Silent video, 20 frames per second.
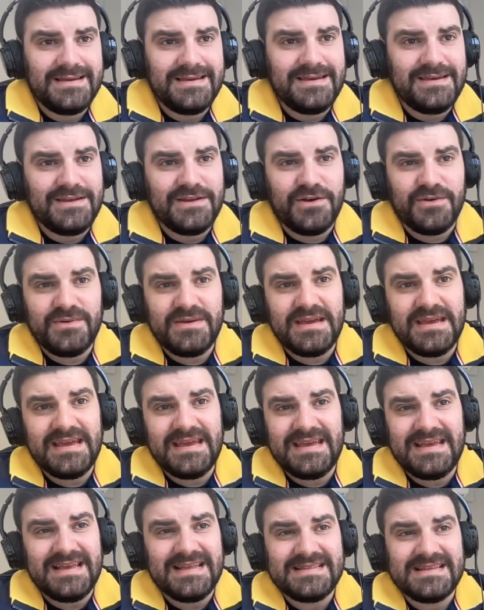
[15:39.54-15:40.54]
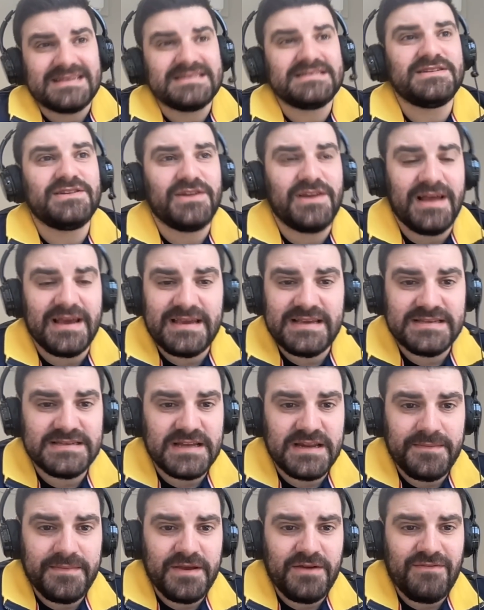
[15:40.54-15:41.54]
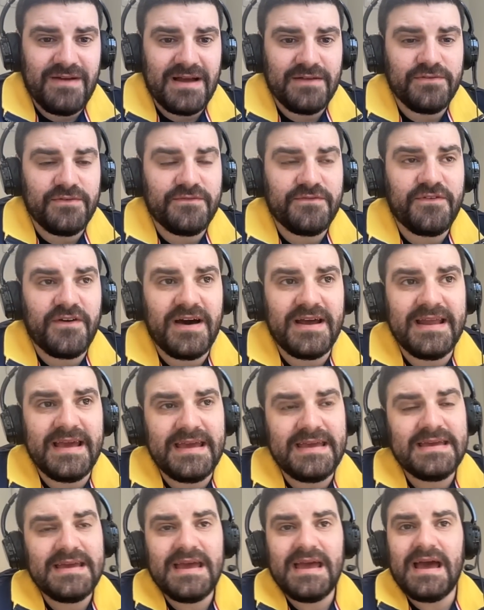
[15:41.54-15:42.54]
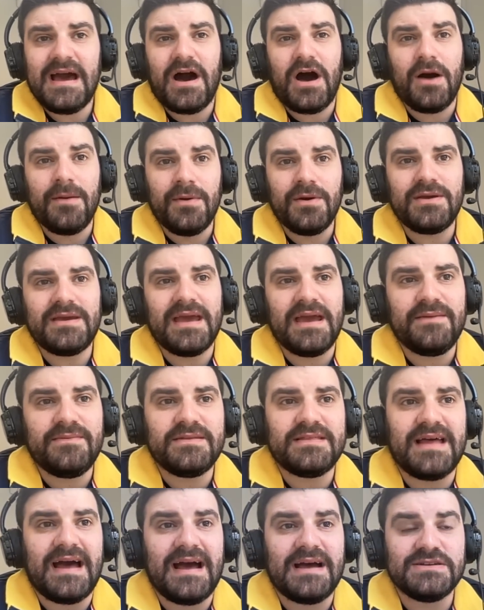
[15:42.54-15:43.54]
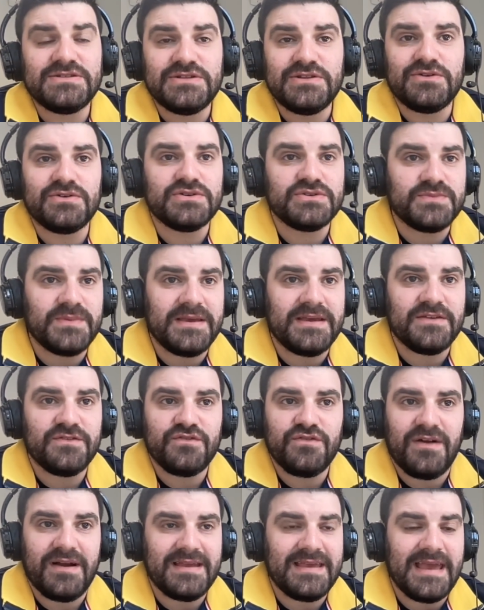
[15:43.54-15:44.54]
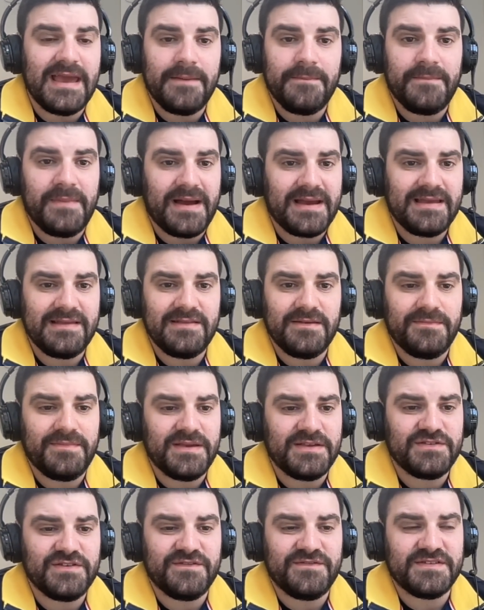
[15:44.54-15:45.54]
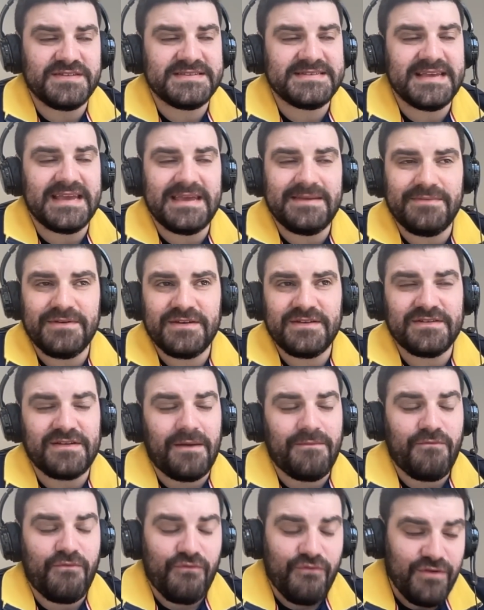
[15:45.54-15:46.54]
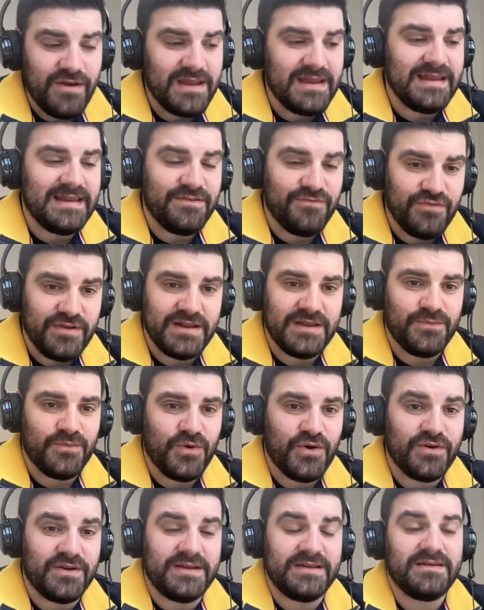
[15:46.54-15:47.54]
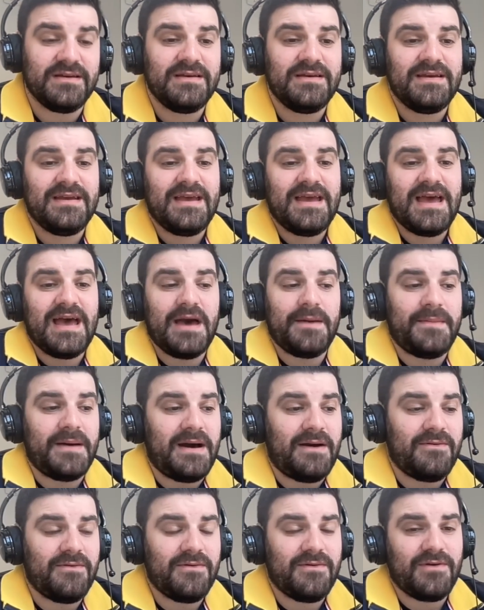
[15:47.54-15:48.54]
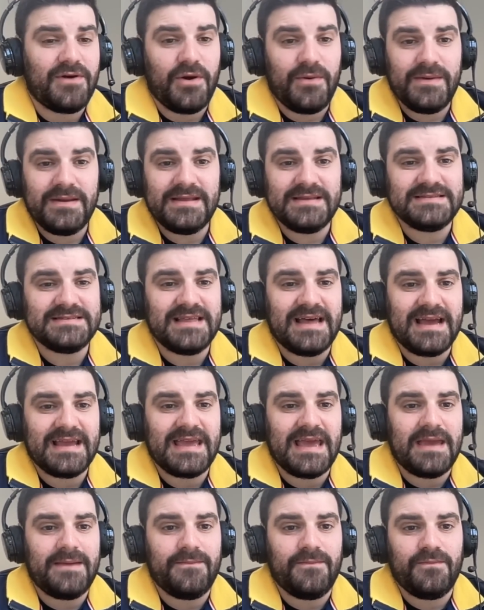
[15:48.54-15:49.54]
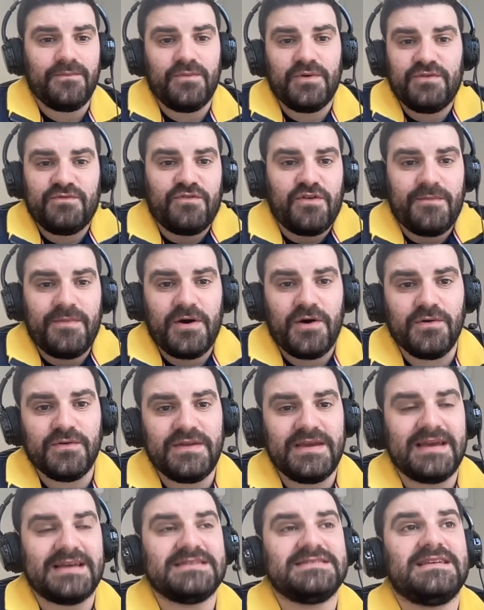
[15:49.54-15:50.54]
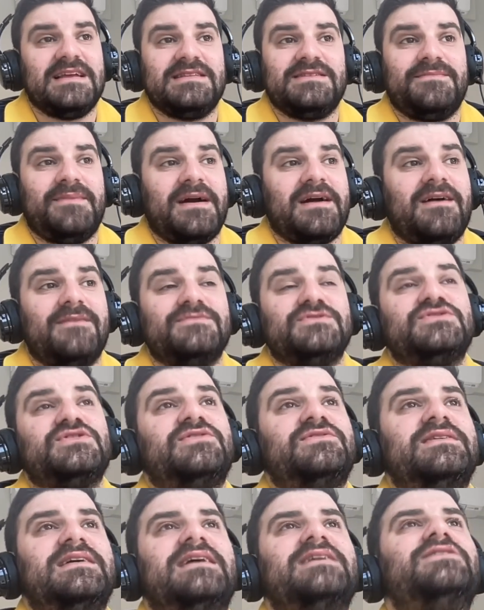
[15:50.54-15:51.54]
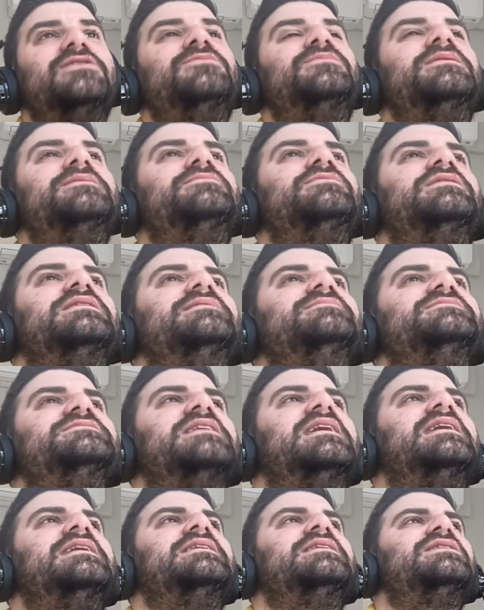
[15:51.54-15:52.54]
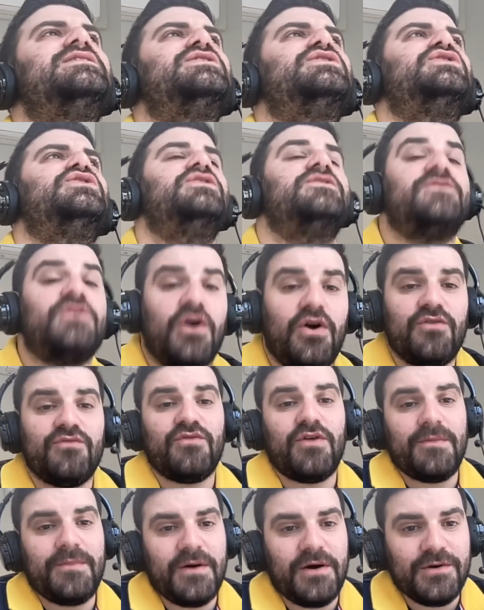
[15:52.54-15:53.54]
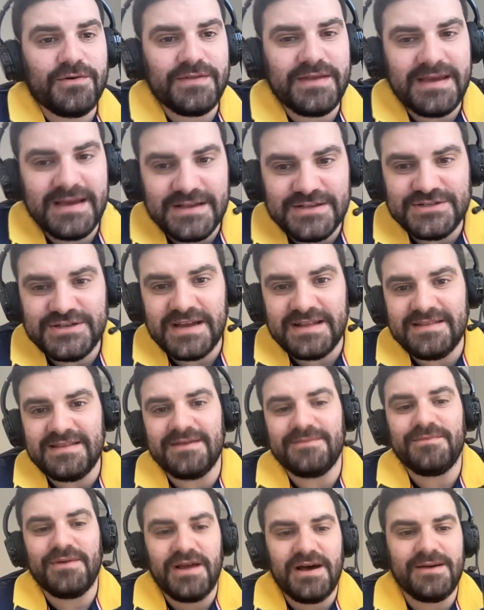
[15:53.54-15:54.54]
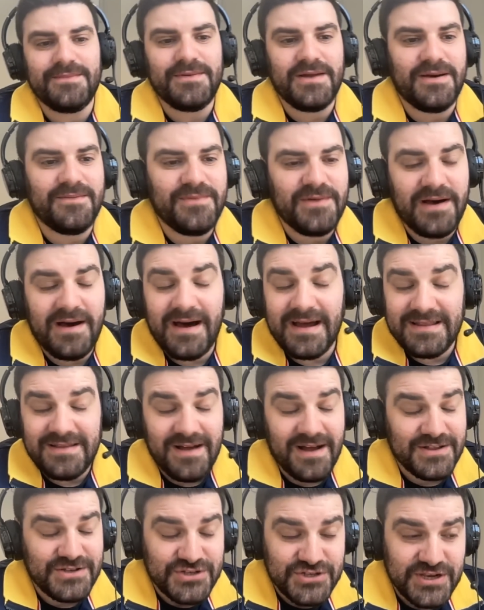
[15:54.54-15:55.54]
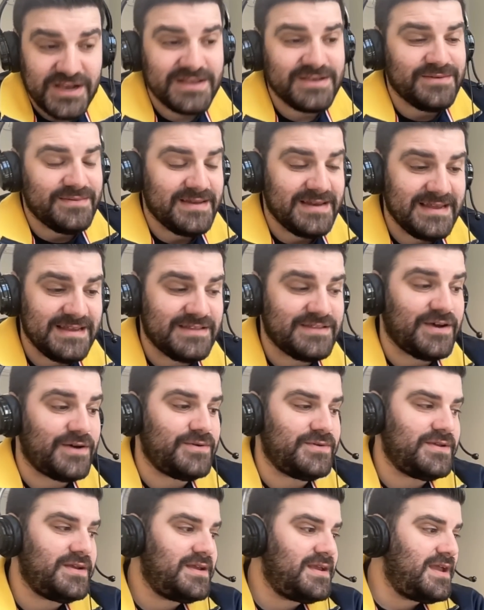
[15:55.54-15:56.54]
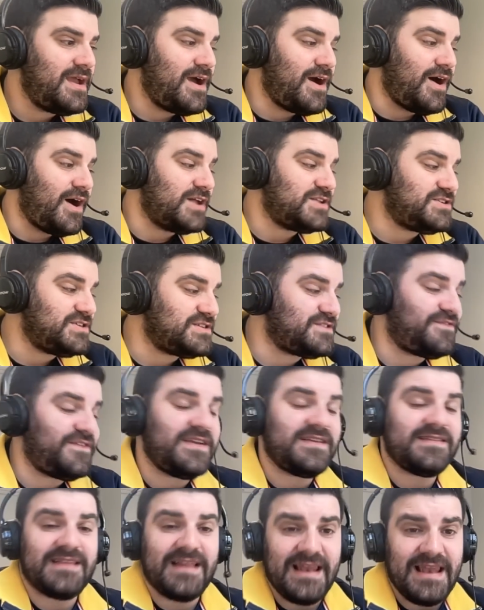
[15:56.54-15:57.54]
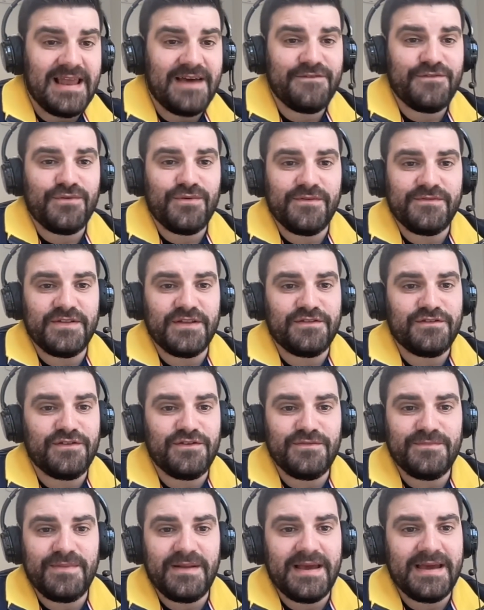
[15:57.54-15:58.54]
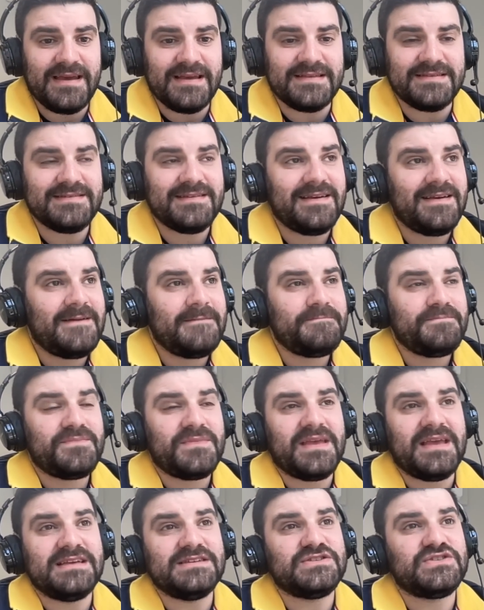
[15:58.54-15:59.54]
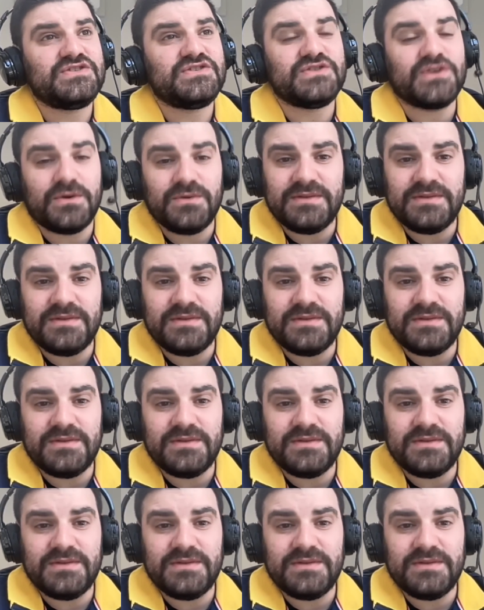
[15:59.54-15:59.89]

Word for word: you know, it doesn't look like he's going to be around on Friday. I'm okay with that as long as we can try and get him back in the picture for City because I'm really, really worried about going into that game with Rob Holding at centre back. I'm sorry, I know people keep saying you've got a Rob Holding agenda, blah, blah, blah. I, I genuinely don't. I just think the level of the two players is so